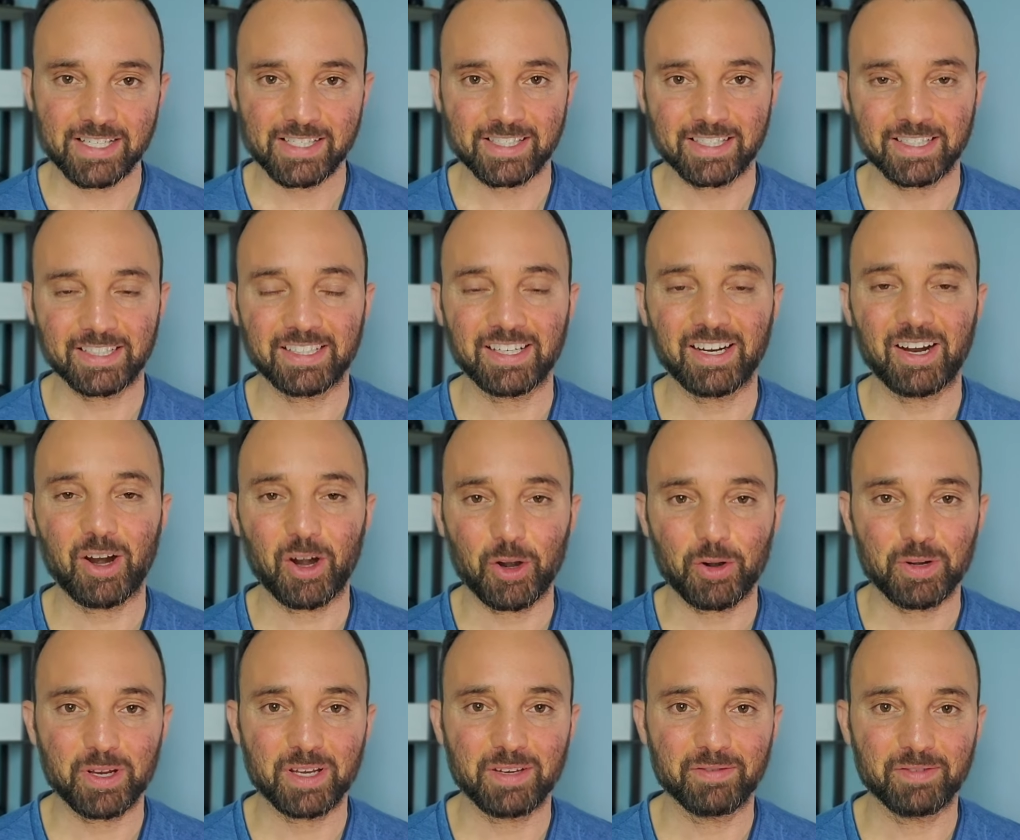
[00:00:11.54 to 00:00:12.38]
in
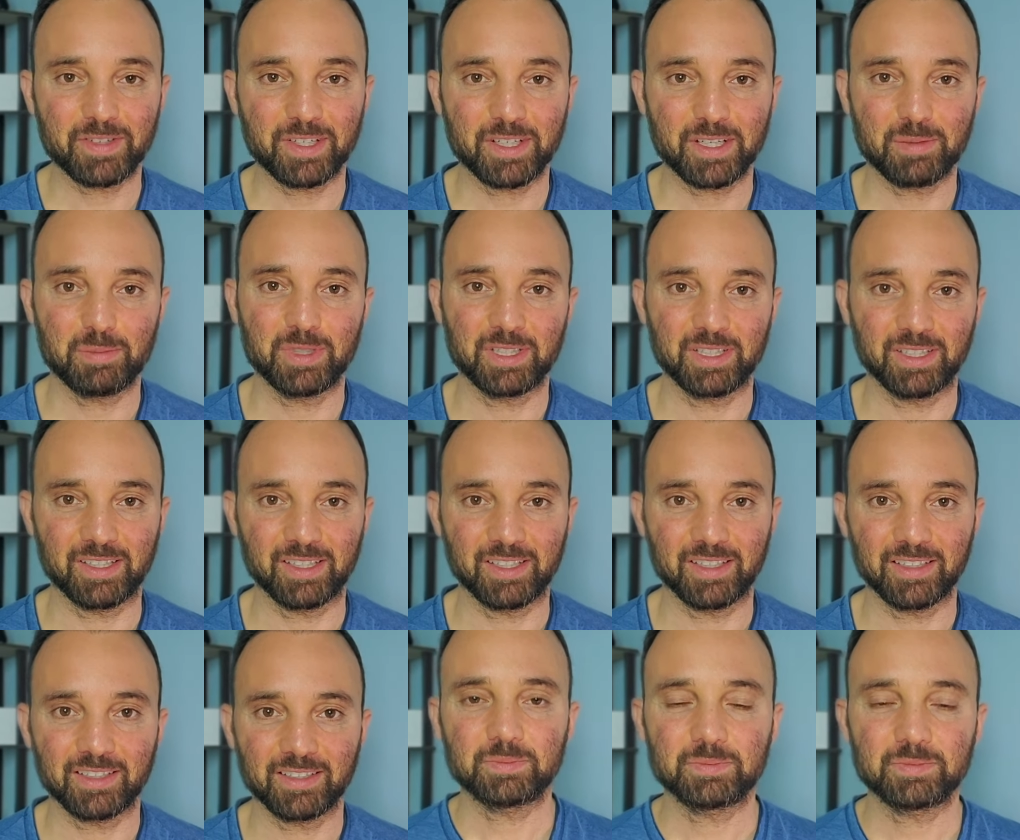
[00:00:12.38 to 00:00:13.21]
heart rate variability.
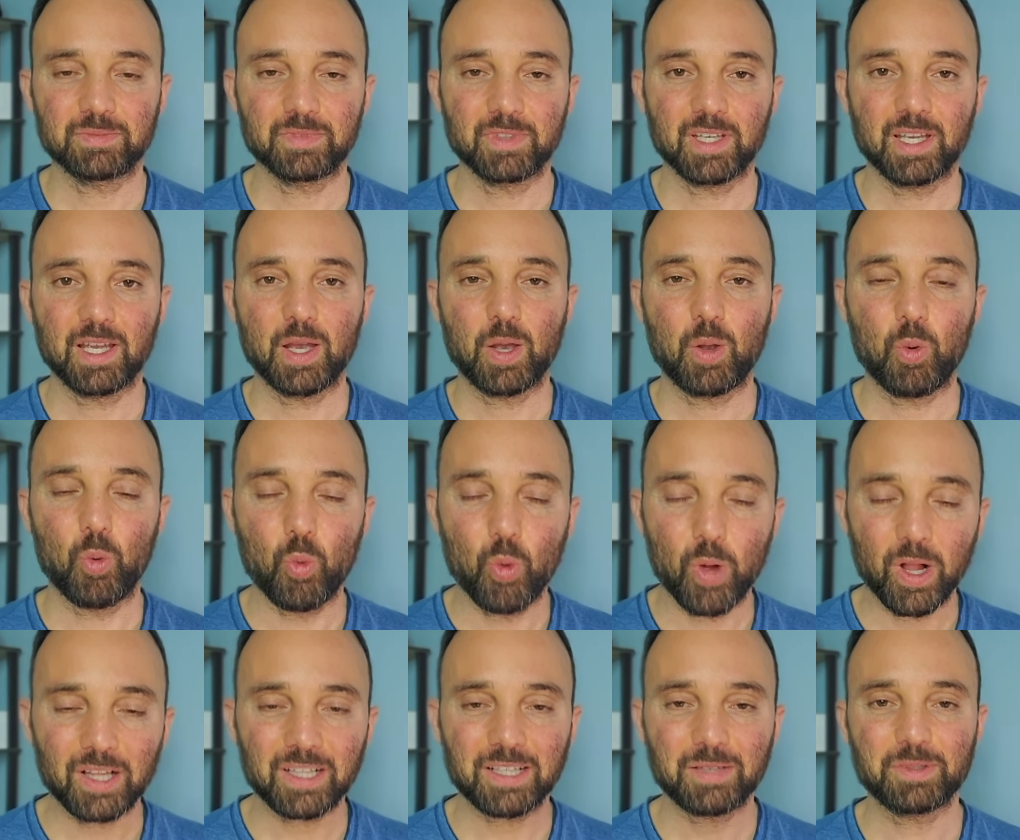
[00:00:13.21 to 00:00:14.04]

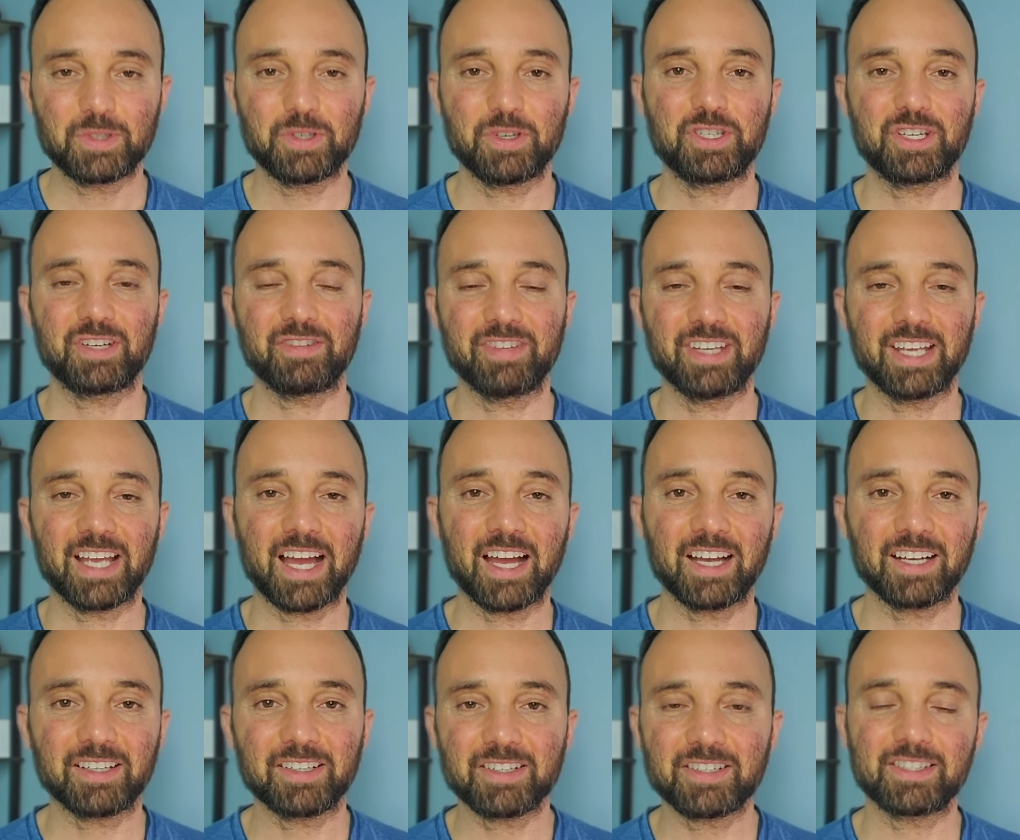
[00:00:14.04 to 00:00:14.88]
Welcome to H R V
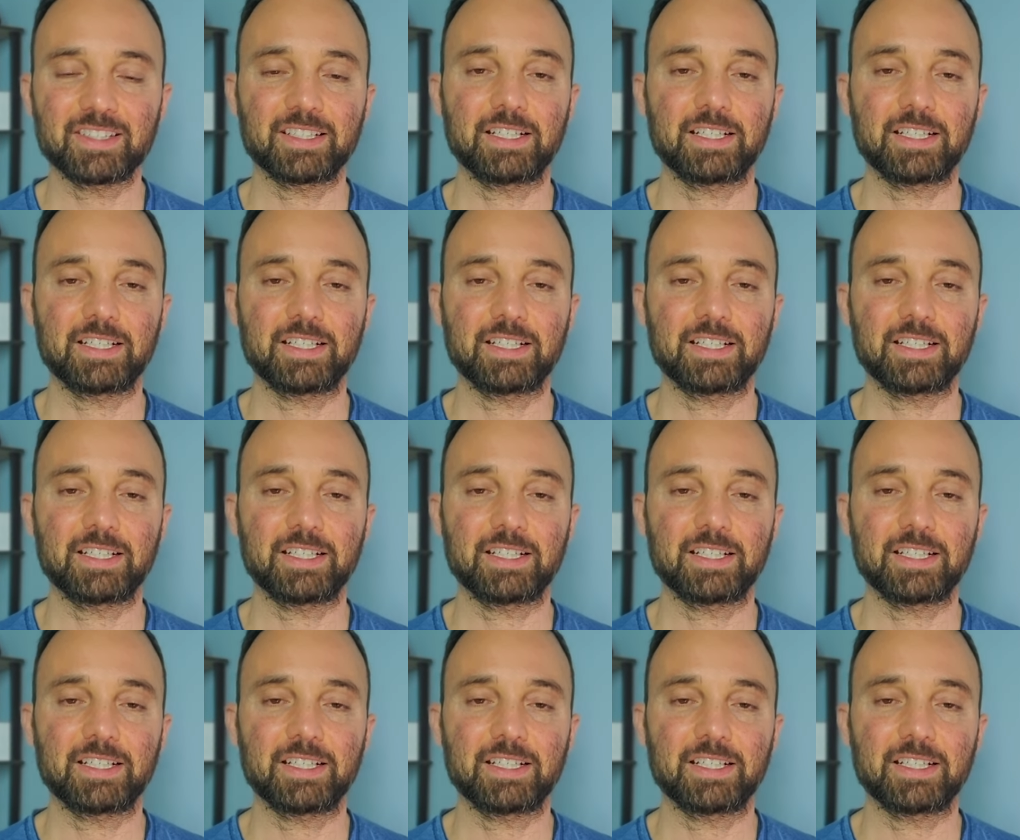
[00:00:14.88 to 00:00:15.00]
Hackers.